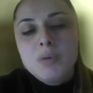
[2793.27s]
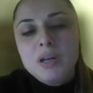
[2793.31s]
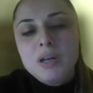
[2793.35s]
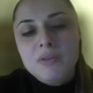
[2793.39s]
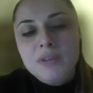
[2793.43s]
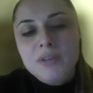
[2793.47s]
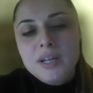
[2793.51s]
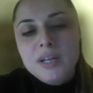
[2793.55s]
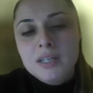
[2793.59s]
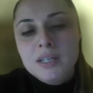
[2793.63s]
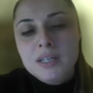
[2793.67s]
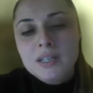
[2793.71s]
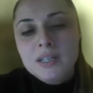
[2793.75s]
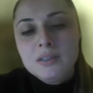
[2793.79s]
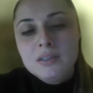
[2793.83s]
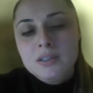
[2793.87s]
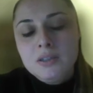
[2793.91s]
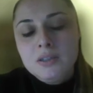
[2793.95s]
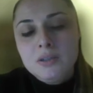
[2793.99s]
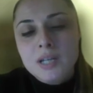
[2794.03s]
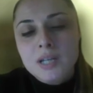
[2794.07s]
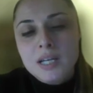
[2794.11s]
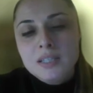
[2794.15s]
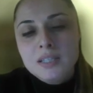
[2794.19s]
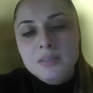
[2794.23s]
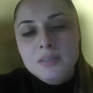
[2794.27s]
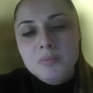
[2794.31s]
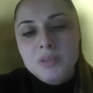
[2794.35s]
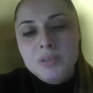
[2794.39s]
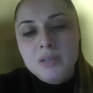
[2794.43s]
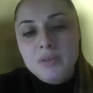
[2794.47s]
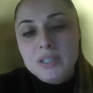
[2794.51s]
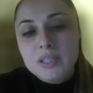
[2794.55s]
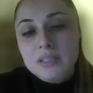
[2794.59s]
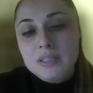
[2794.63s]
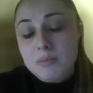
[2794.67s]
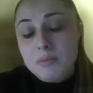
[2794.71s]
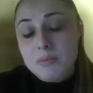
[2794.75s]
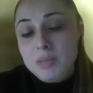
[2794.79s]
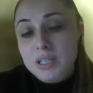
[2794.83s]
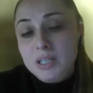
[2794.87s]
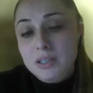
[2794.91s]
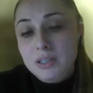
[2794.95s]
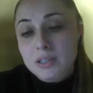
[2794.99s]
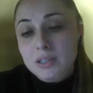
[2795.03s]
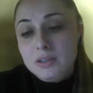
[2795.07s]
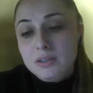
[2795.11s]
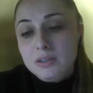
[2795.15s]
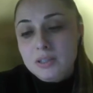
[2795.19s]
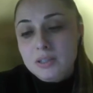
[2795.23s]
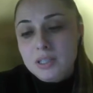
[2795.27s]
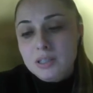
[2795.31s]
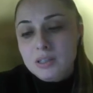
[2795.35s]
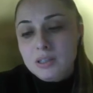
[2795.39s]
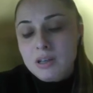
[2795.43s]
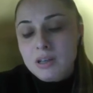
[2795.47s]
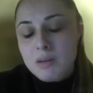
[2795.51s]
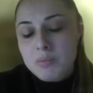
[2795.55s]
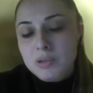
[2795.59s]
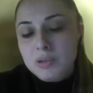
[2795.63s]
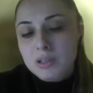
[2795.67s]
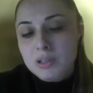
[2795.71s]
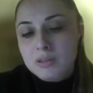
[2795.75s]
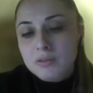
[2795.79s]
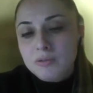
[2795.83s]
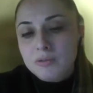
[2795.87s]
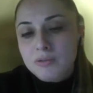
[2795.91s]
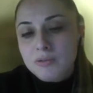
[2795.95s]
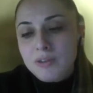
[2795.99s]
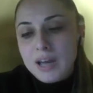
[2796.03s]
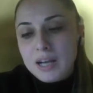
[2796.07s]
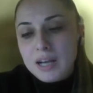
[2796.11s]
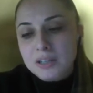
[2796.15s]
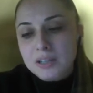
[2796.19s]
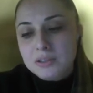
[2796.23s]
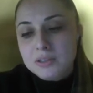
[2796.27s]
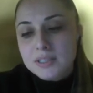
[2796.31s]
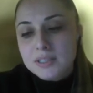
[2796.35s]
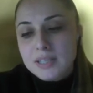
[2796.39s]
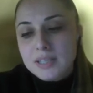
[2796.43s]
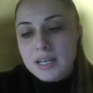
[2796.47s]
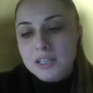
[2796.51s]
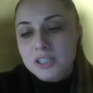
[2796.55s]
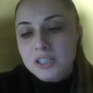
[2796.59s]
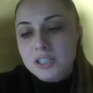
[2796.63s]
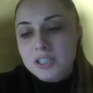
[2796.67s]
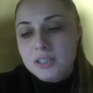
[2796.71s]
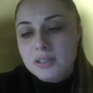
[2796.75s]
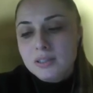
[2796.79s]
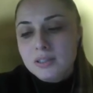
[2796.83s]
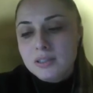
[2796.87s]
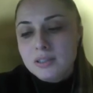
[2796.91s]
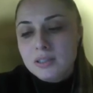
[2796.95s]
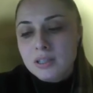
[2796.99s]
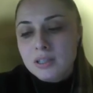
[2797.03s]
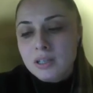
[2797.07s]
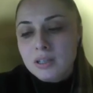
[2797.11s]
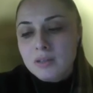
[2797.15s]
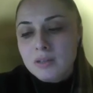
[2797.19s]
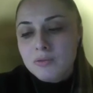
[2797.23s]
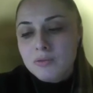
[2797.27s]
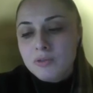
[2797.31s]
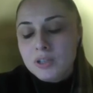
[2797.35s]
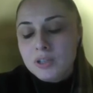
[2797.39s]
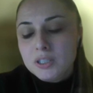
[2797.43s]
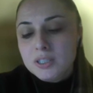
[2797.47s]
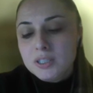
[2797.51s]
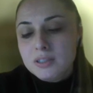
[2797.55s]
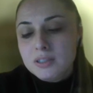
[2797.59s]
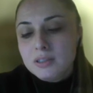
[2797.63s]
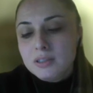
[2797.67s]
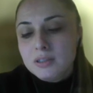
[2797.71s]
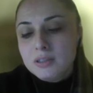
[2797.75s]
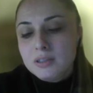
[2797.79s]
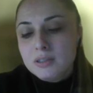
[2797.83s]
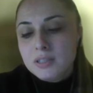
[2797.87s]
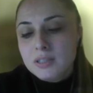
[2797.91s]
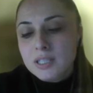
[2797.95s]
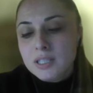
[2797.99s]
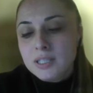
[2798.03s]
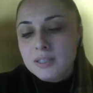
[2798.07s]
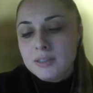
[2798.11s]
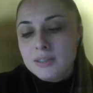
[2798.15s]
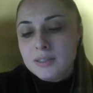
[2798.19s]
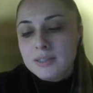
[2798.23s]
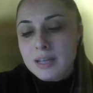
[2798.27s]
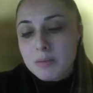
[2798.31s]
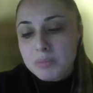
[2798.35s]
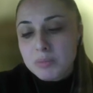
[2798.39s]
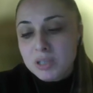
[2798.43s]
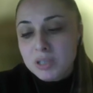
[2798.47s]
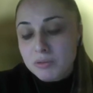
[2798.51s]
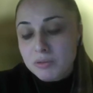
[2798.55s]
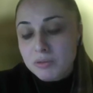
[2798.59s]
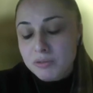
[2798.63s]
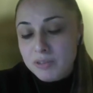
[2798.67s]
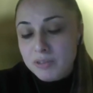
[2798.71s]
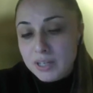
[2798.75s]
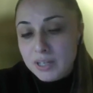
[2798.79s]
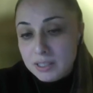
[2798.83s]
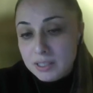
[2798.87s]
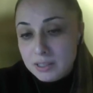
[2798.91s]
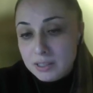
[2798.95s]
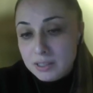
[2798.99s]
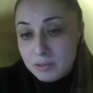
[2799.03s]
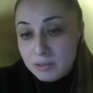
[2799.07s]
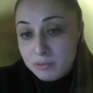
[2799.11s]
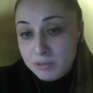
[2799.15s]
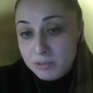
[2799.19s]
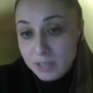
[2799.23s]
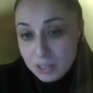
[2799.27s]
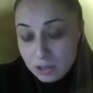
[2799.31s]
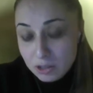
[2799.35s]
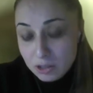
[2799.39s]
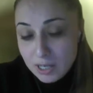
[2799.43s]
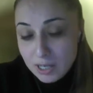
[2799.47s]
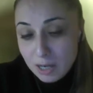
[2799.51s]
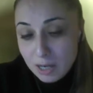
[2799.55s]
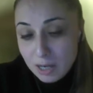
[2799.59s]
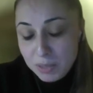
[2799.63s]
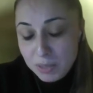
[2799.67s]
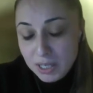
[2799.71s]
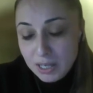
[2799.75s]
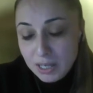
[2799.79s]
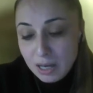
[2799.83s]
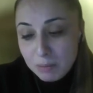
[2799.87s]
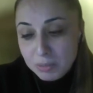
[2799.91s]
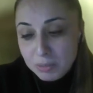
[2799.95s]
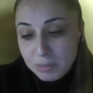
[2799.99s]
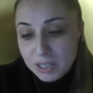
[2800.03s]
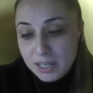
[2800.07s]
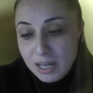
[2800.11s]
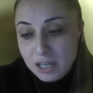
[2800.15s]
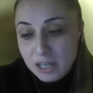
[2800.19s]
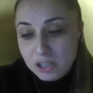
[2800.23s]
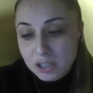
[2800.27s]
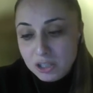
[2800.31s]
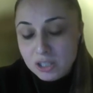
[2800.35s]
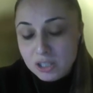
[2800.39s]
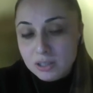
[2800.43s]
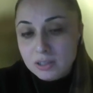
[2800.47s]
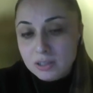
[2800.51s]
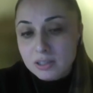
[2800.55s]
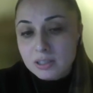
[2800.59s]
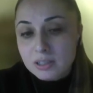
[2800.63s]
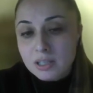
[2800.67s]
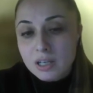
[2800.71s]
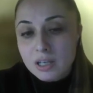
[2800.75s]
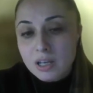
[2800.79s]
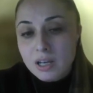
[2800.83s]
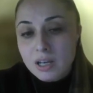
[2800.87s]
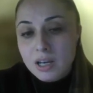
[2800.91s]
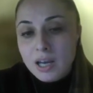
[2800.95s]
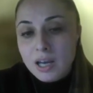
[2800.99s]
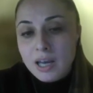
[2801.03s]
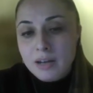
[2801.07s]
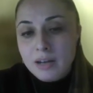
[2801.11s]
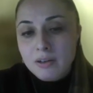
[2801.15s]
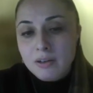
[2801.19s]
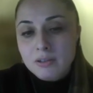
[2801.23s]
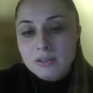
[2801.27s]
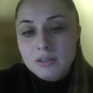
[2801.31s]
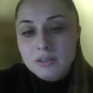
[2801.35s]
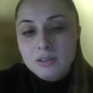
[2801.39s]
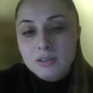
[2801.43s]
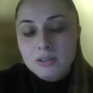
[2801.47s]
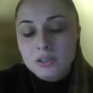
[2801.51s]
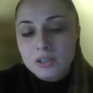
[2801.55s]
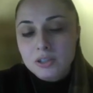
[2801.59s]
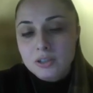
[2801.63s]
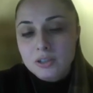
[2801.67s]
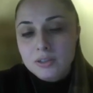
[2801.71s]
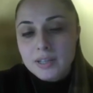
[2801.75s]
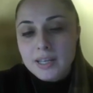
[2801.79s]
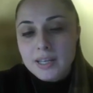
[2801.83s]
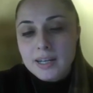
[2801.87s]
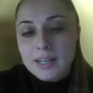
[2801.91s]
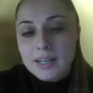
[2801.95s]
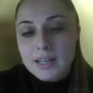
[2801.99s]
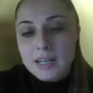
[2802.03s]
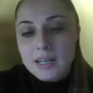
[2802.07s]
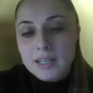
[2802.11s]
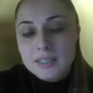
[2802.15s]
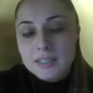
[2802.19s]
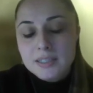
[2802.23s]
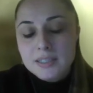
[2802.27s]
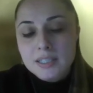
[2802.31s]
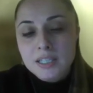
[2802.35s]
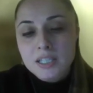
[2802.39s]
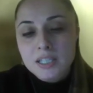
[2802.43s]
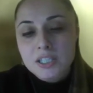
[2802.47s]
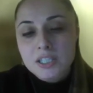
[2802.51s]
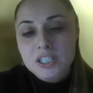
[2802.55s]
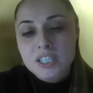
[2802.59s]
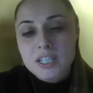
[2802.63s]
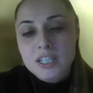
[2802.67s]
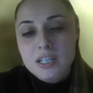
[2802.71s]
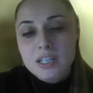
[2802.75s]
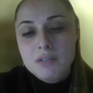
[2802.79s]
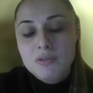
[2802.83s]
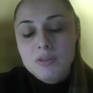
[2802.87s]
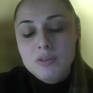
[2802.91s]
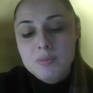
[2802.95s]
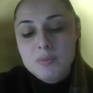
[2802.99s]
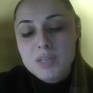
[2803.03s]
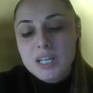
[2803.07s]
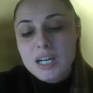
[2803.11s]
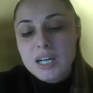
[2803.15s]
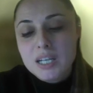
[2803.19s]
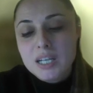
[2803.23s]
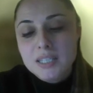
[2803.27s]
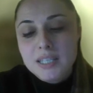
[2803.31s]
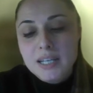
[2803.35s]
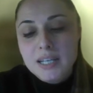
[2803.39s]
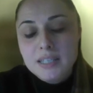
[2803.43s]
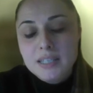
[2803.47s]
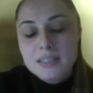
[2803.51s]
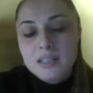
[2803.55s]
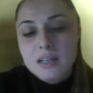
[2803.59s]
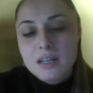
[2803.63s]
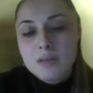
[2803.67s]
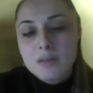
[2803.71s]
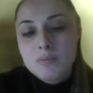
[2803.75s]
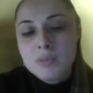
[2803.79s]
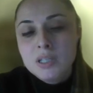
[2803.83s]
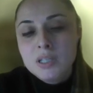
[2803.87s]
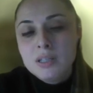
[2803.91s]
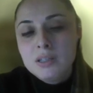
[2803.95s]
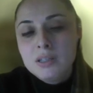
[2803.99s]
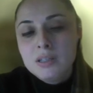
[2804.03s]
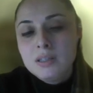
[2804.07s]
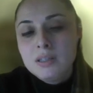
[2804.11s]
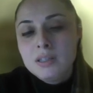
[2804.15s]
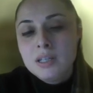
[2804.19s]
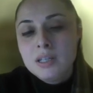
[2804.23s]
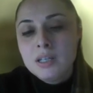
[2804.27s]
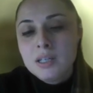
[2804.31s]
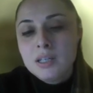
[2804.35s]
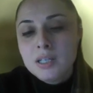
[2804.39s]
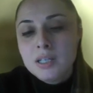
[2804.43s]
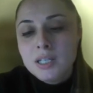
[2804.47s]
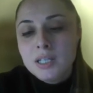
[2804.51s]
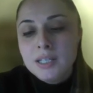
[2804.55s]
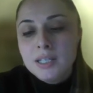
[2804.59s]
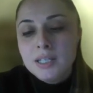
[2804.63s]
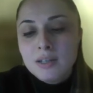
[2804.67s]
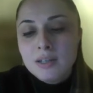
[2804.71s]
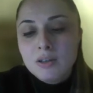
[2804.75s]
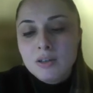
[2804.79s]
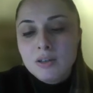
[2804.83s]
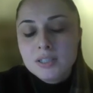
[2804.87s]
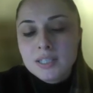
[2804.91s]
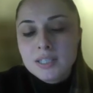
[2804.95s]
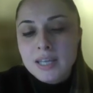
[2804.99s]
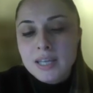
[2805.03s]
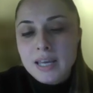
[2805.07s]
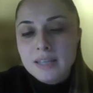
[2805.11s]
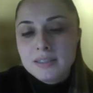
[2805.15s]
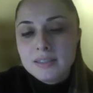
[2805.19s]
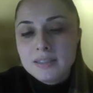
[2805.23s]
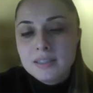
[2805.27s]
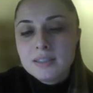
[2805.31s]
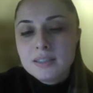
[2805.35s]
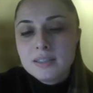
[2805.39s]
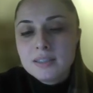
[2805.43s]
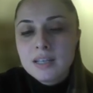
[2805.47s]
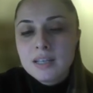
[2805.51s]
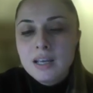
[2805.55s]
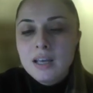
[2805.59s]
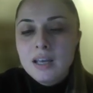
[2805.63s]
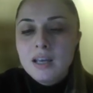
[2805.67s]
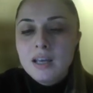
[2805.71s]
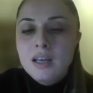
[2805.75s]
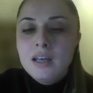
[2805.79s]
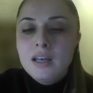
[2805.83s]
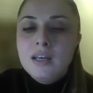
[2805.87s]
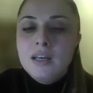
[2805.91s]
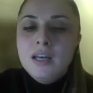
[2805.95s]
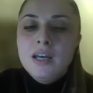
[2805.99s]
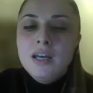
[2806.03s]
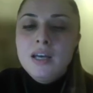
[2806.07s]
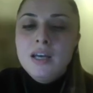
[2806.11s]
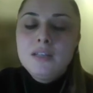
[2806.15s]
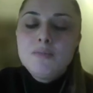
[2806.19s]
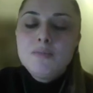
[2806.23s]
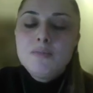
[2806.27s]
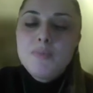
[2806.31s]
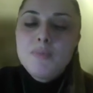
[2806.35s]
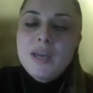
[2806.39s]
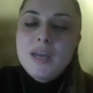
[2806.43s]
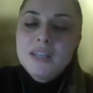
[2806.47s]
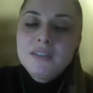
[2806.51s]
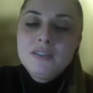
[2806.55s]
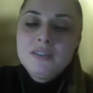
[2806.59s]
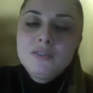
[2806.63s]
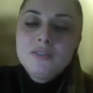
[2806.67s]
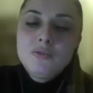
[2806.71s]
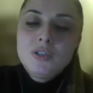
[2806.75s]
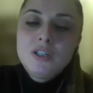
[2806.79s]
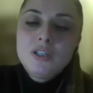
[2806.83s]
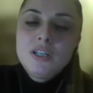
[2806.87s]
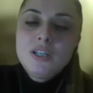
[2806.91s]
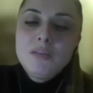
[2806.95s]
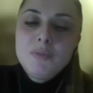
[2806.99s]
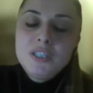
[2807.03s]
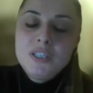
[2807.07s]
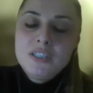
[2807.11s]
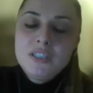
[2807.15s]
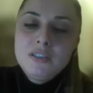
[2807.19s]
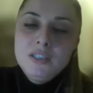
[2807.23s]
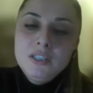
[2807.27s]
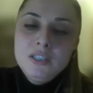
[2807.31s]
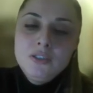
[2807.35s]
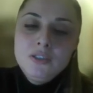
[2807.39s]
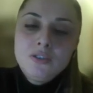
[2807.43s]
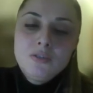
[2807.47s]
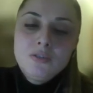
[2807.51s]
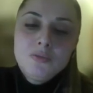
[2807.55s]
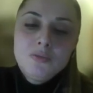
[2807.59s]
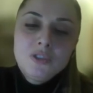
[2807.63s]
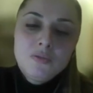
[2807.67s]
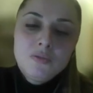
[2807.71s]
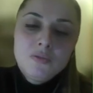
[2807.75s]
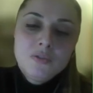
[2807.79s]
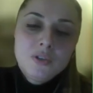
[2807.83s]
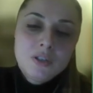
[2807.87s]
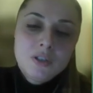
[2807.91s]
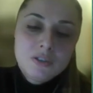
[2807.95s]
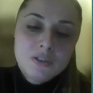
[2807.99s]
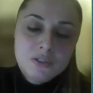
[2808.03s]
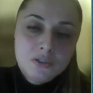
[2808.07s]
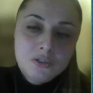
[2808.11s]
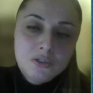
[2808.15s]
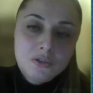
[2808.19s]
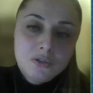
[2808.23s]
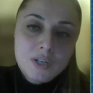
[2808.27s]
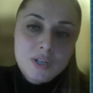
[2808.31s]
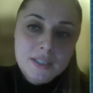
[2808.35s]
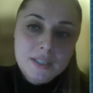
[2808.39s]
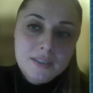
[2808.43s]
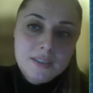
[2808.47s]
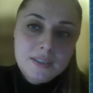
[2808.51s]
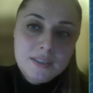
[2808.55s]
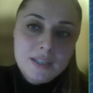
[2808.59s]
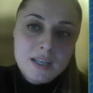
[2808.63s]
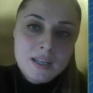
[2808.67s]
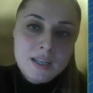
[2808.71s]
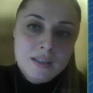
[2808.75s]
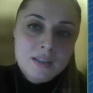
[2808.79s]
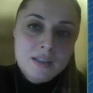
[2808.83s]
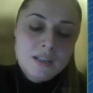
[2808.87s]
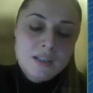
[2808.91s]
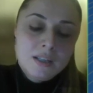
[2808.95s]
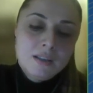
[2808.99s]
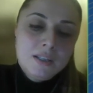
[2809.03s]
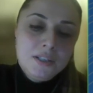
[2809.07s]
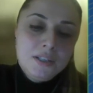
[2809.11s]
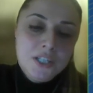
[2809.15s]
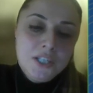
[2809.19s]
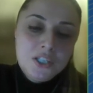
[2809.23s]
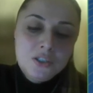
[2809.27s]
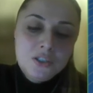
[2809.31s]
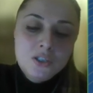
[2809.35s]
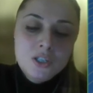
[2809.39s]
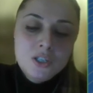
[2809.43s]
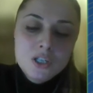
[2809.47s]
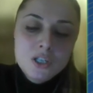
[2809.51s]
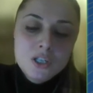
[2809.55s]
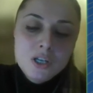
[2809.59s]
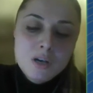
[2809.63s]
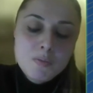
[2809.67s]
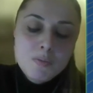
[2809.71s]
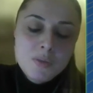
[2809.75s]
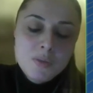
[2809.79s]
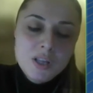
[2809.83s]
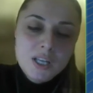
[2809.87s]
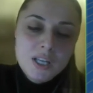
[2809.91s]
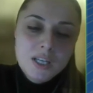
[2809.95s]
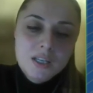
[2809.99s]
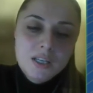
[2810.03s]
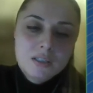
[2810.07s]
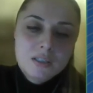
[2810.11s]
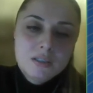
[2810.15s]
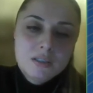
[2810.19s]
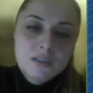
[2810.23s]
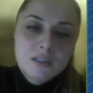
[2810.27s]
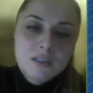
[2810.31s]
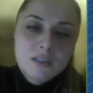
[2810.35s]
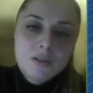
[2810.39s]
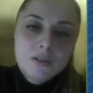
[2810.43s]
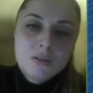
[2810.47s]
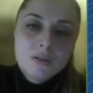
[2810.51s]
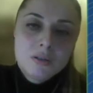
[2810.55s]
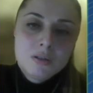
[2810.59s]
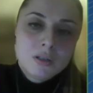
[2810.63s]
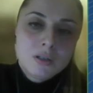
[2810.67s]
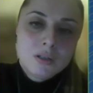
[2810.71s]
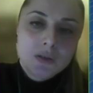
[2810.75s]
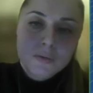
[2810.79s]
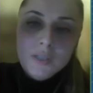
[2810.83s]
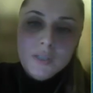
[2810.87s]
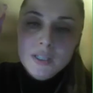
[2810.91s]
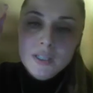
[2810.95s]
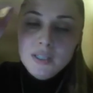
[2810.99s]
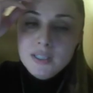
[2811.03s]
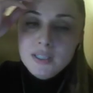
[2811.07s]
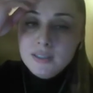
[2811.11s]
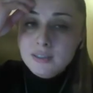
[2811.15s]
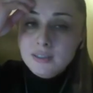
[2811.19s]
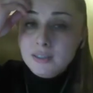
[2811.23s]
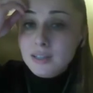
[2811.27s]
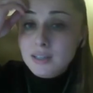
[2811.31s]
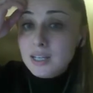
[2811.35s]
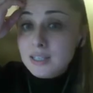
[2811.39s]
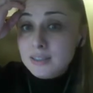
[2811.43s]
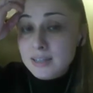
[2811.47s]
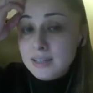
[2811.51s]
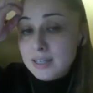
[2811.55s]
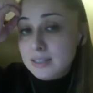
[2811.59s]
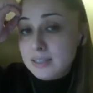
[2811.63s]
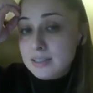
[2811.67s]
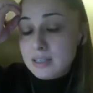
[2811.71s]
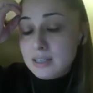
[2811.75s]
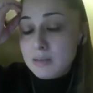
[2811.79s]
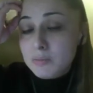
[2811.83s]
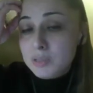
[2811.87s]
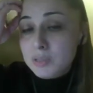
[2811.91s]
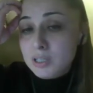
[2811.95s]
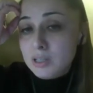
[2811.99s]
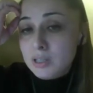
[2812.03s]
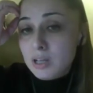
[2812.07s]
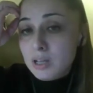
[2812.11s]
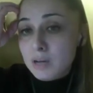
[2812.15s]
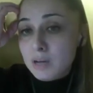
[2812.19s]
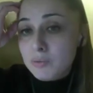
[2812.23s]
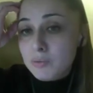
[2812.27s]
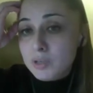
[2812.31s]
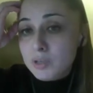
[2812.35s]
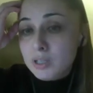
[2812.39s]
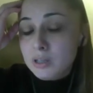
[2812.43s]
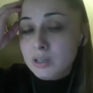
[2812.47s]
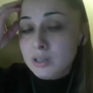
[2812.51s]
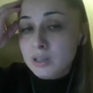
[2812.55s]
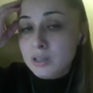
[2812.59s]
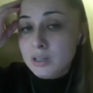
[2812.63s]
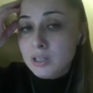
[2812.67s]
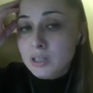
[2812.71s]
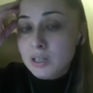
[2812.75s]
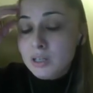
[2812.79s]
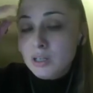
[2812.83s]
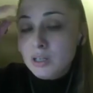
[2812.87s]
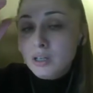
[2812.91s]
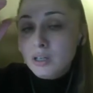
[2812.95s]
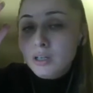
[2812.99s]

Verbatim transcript: PARAFAC2 has previously been used in coupled factorizations, for instance, in temporal phenotyping applications, and also to jointly analyze EEG and fMRI data. But in those cases, the methods were limited in terms of constraints and linear coupling. So with this last example, I will